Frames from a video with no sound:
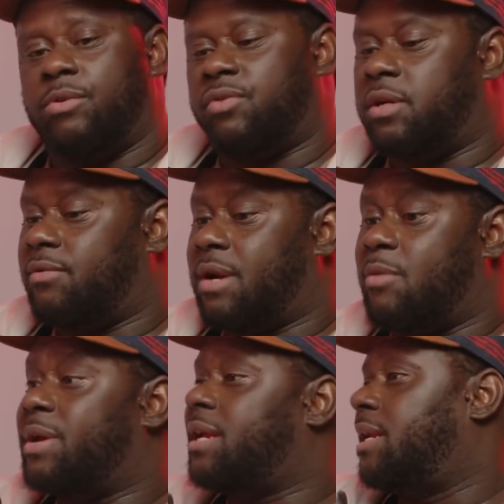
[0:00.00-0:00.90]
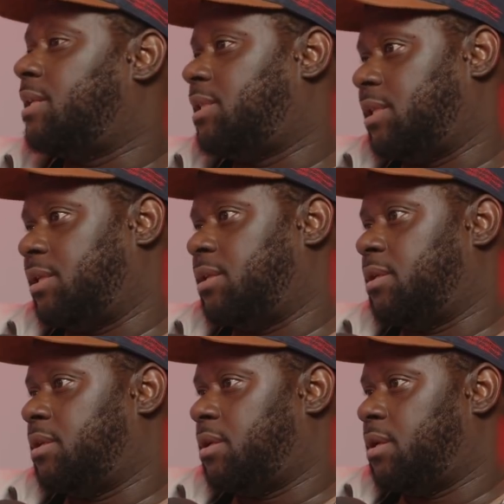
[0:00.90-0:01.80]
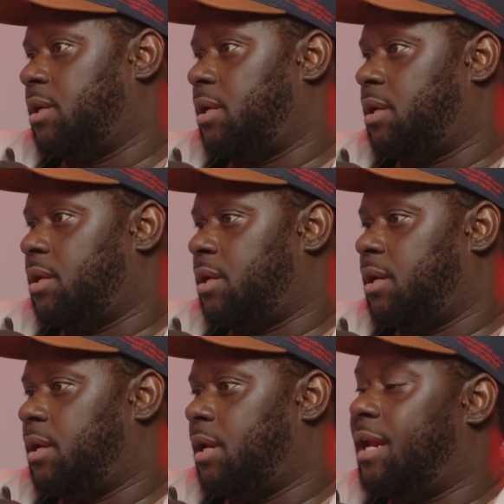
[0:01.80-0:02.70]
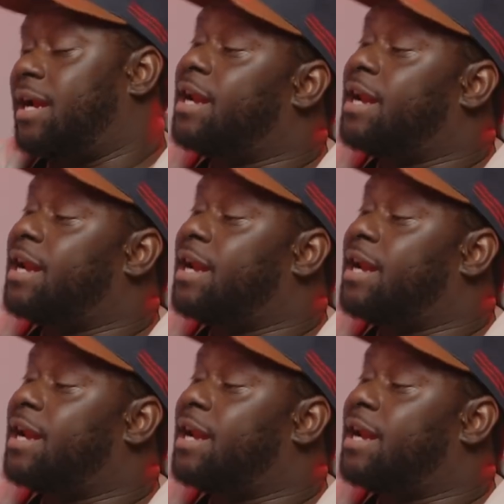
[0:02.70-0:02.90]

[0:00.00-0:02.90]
running around betting that shit, Yeah. and it